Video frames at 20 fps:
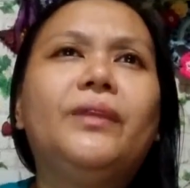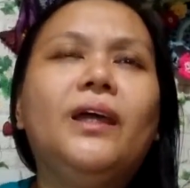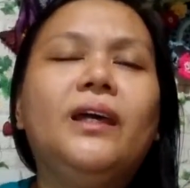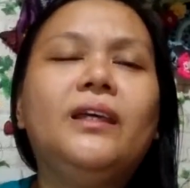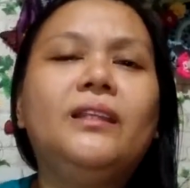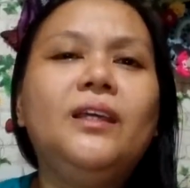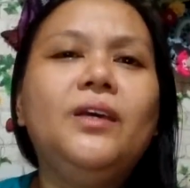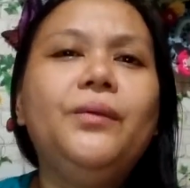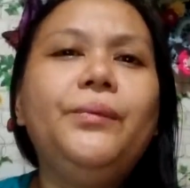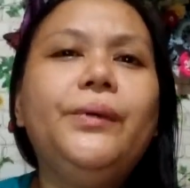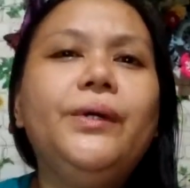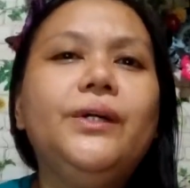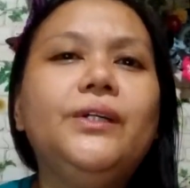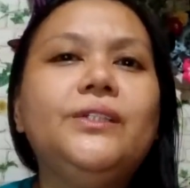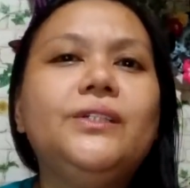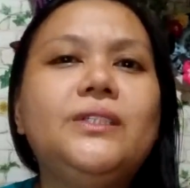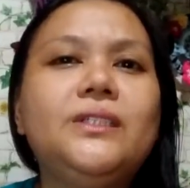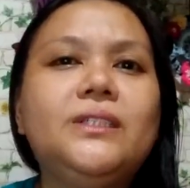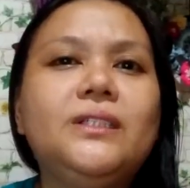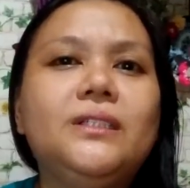I think we
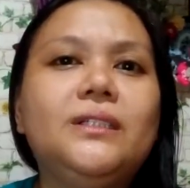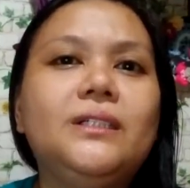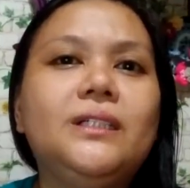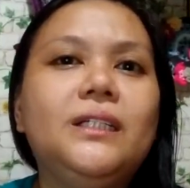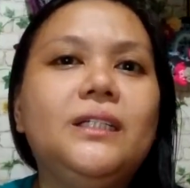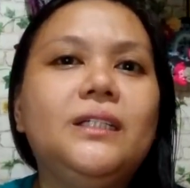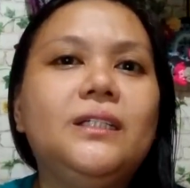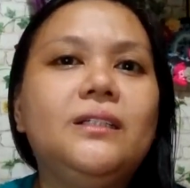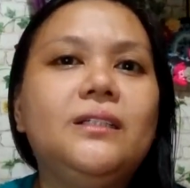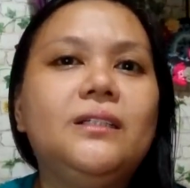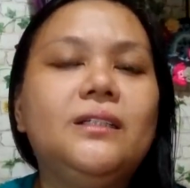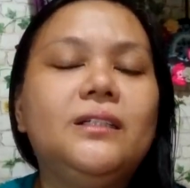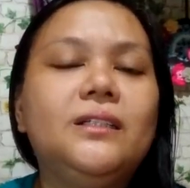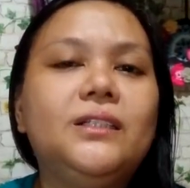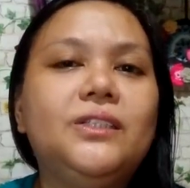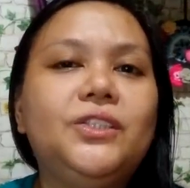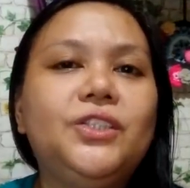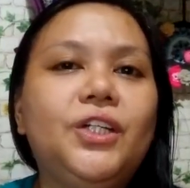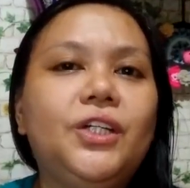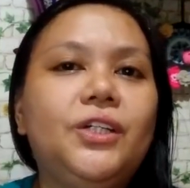are still in
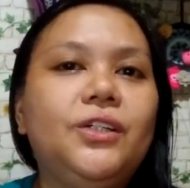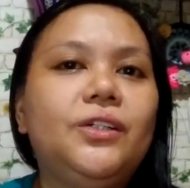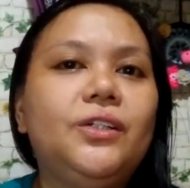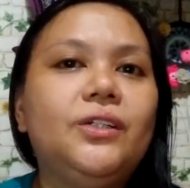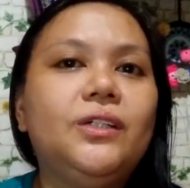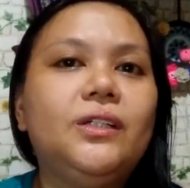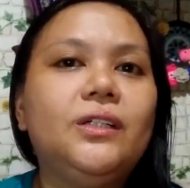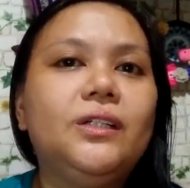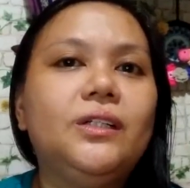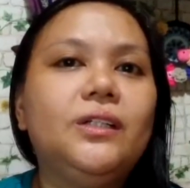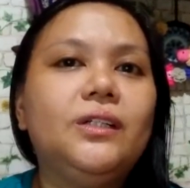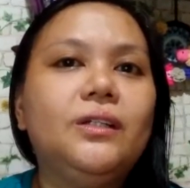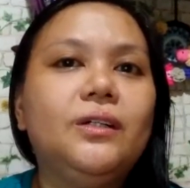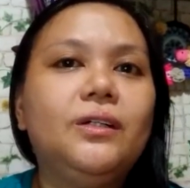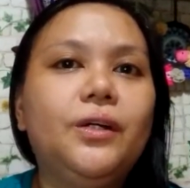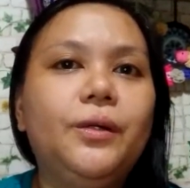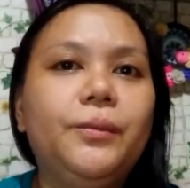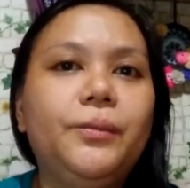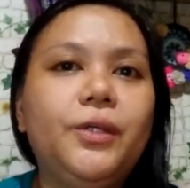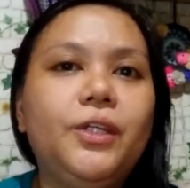the general
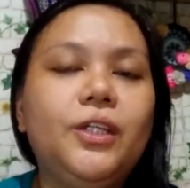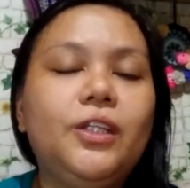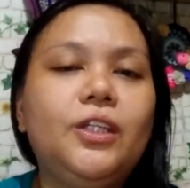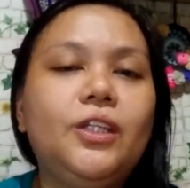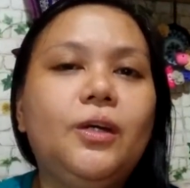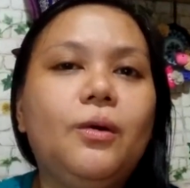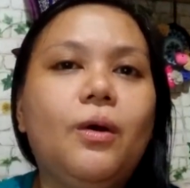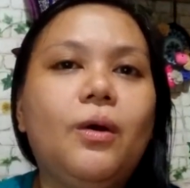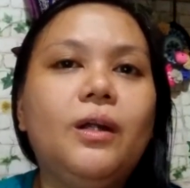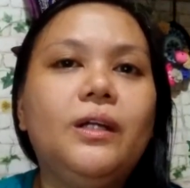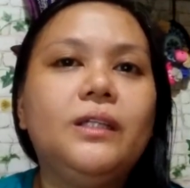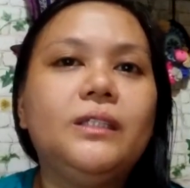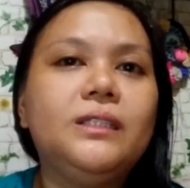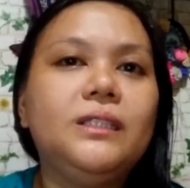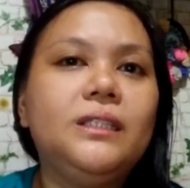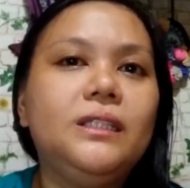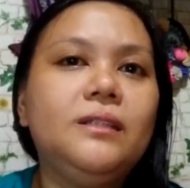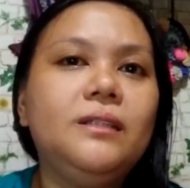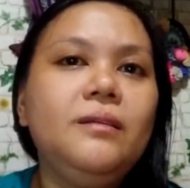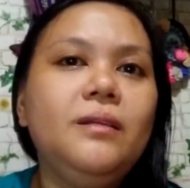community
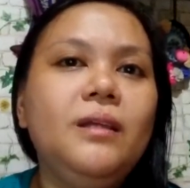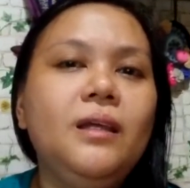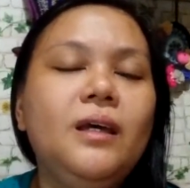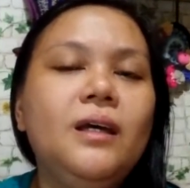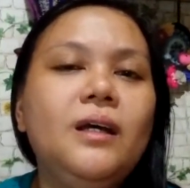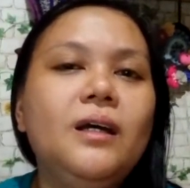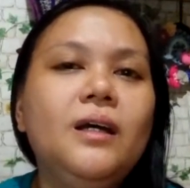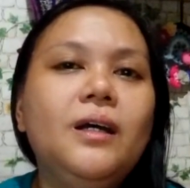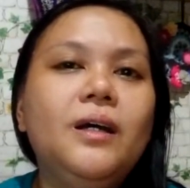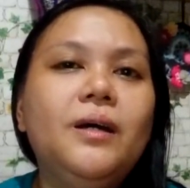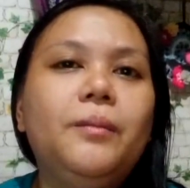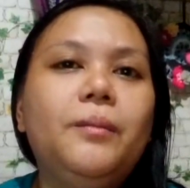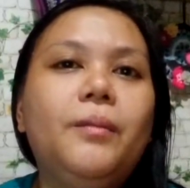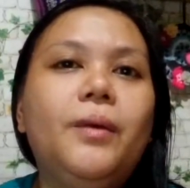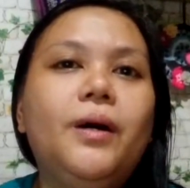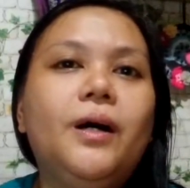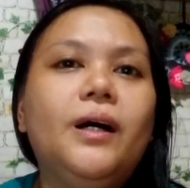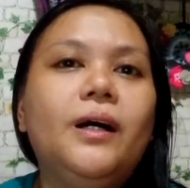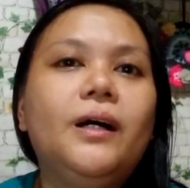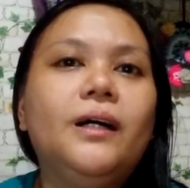quarantine,
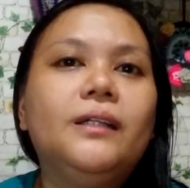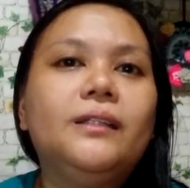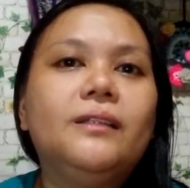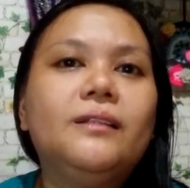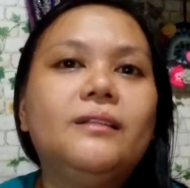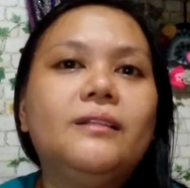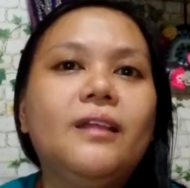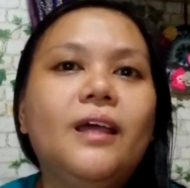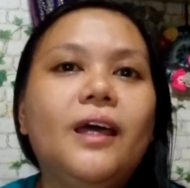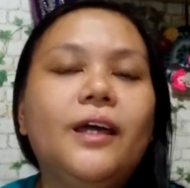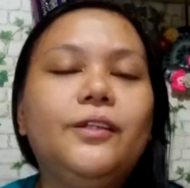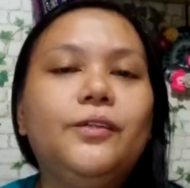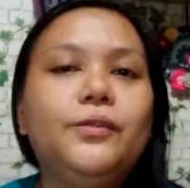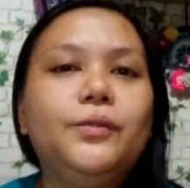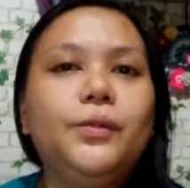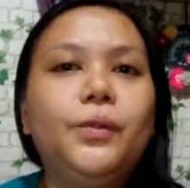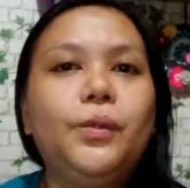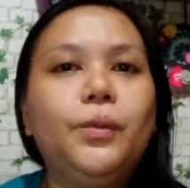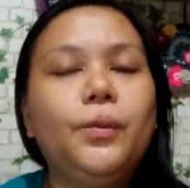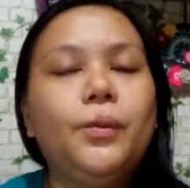but I
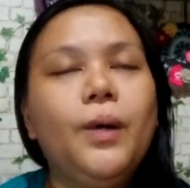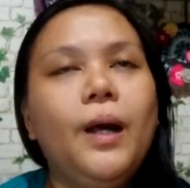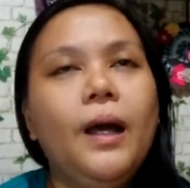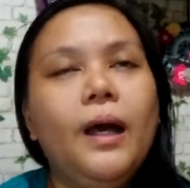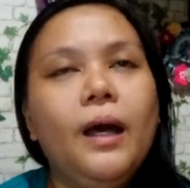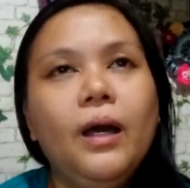don't know.